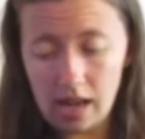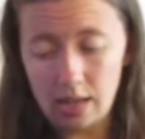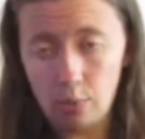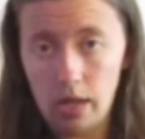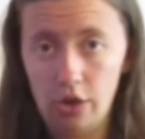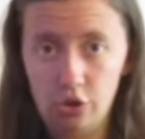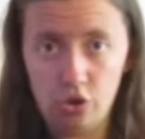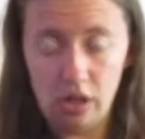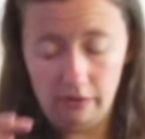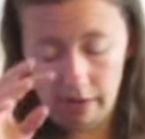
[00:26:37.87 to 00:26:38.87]
as well as
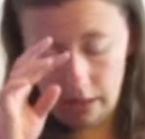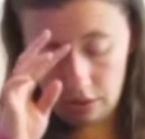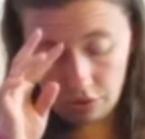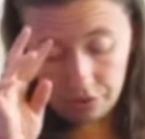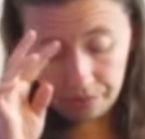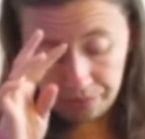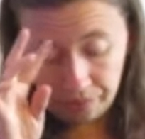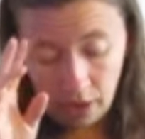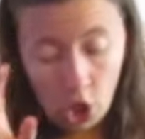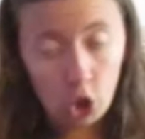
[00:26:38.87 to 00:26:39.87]
doing a video.
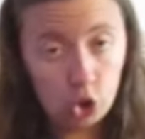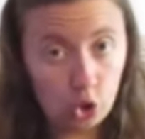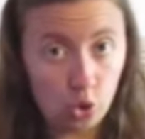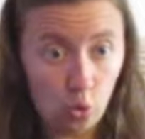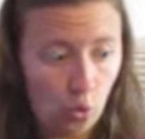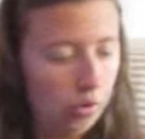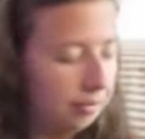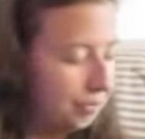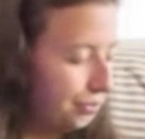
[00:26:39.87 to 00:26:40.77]
So